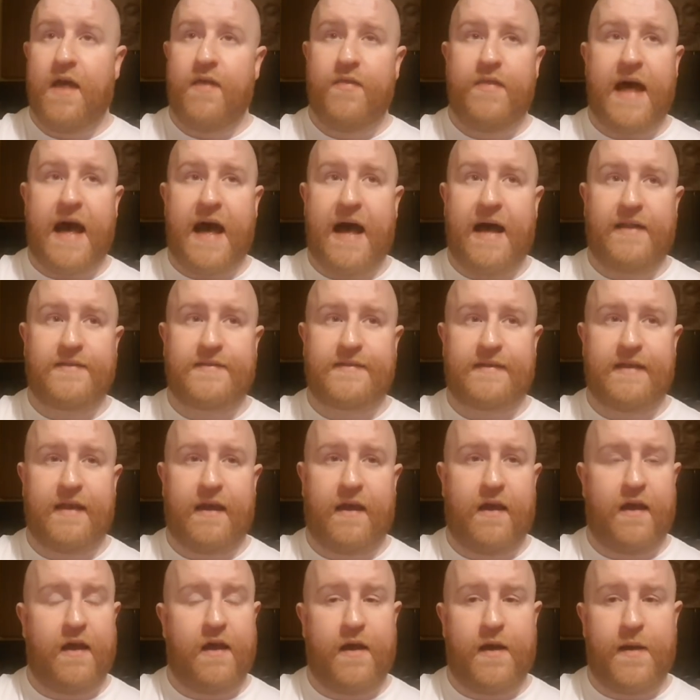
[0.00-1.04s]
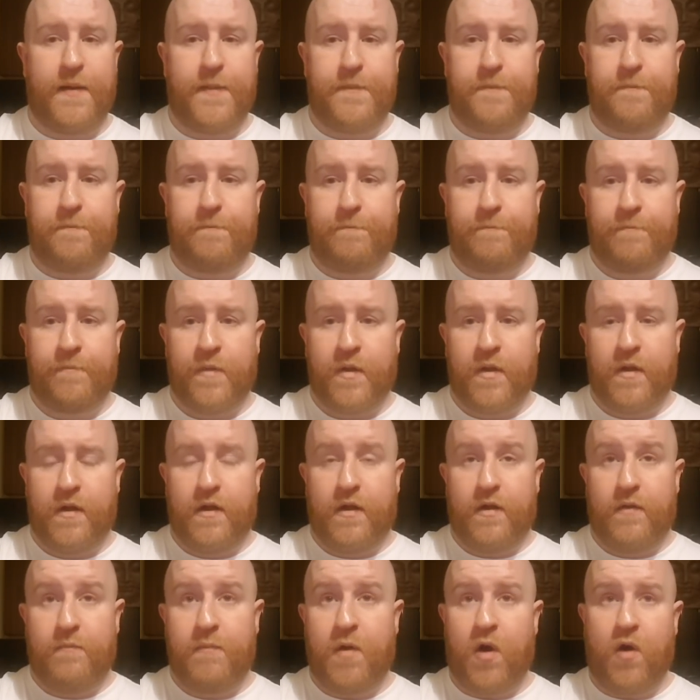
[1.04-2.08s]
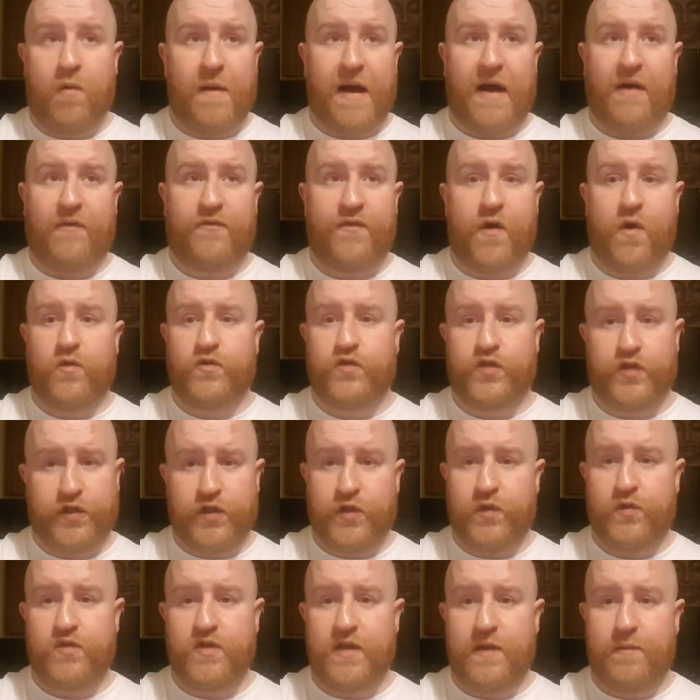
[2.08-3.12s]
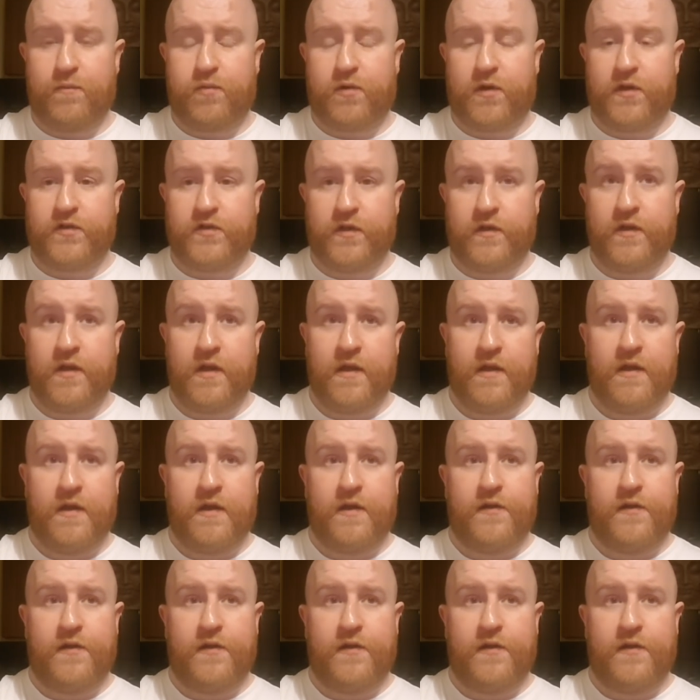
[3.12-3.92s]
that mobile phones are used in prison